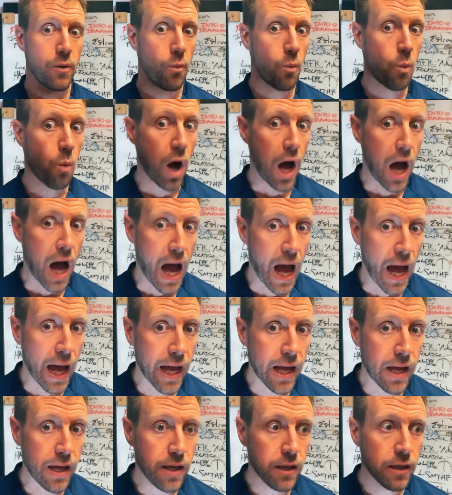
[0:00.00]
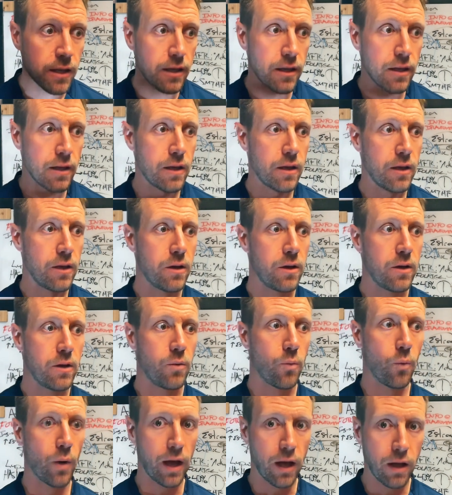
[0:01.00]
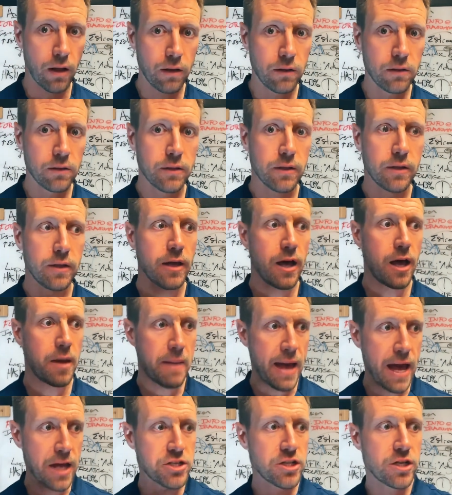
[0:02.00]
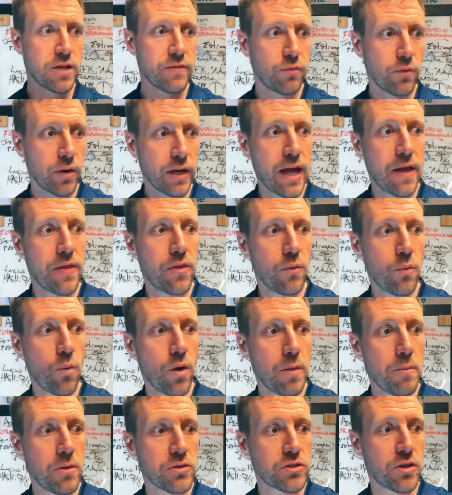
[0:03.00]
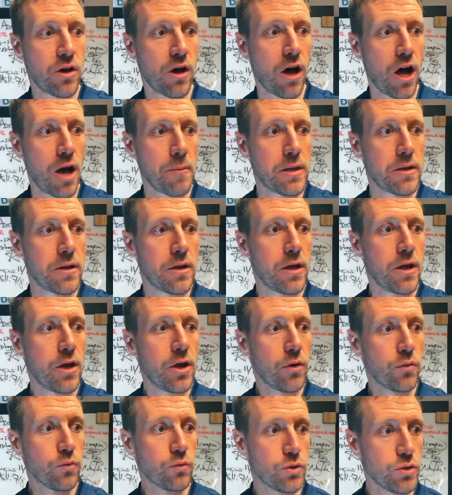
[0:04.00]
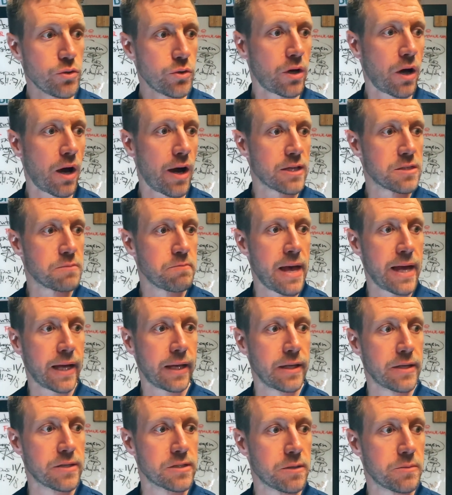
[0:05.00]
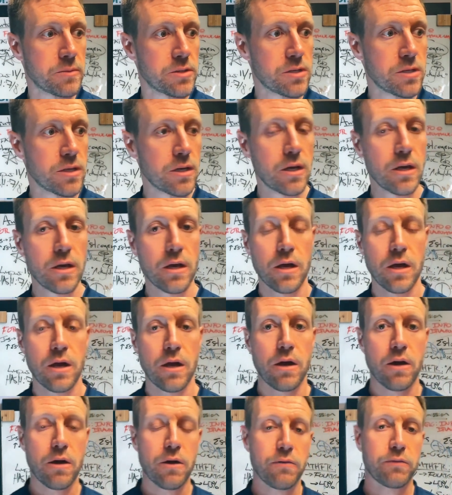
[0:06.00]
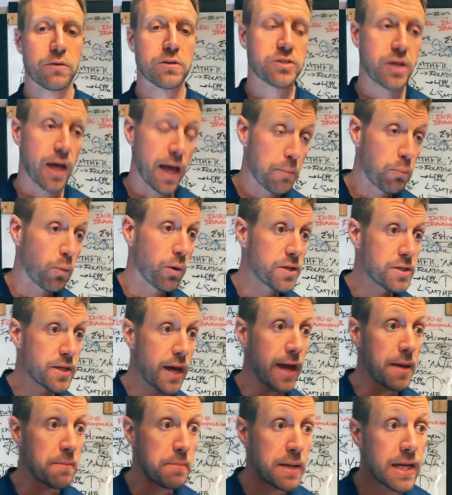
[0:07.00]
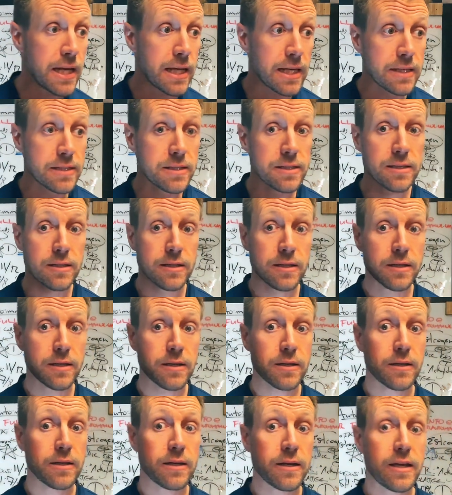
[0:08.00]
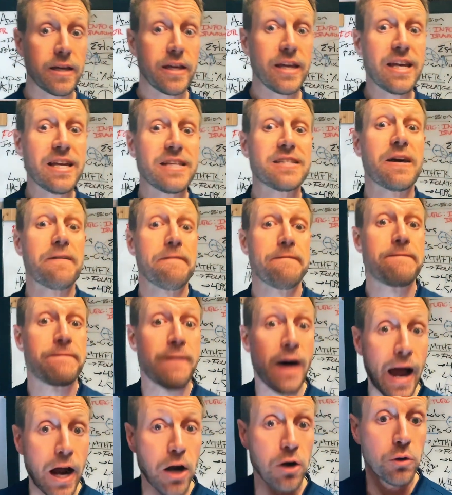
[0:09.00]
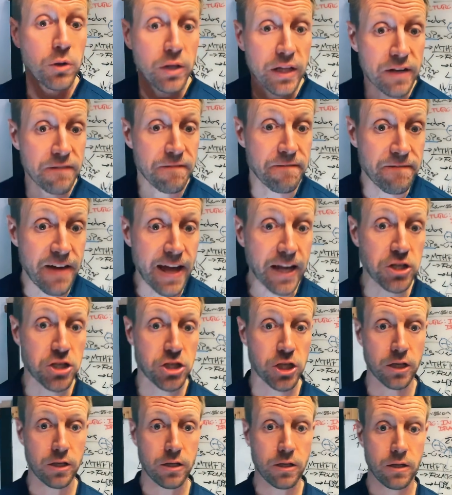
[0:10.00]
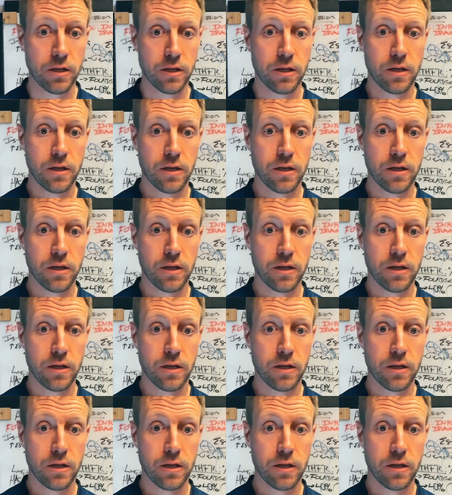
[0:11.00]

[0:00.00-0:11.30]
Why? Well, imagine if, again, one of the most common root cause mechanisms for type 1 diabetes is a viral infection.